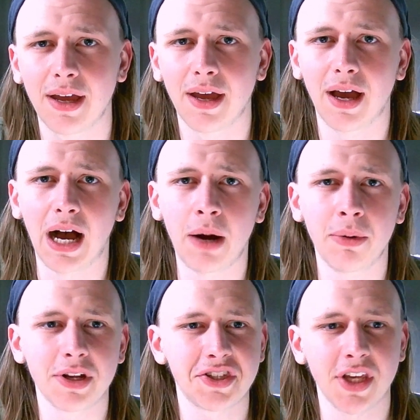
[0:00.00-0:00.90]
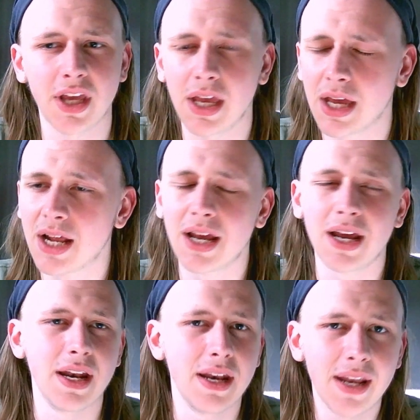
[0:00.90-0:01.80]
I want to see
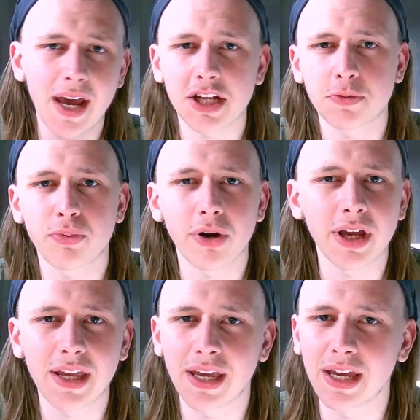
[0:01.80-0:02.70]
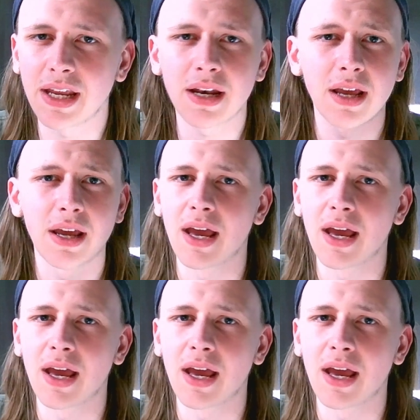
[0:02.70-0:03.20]
necks breaking,